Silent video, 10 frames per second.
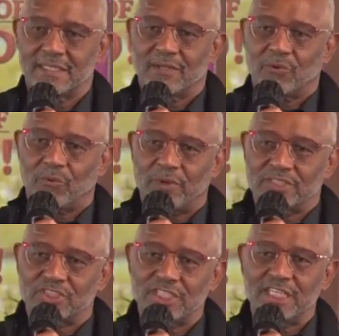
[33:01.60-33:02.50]
when
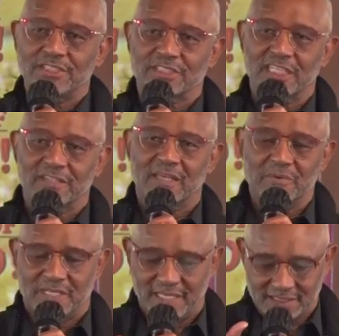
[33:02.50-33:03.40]
Jesus gives communion,
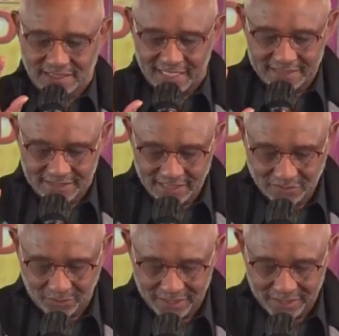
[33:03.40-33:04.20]
he says these words.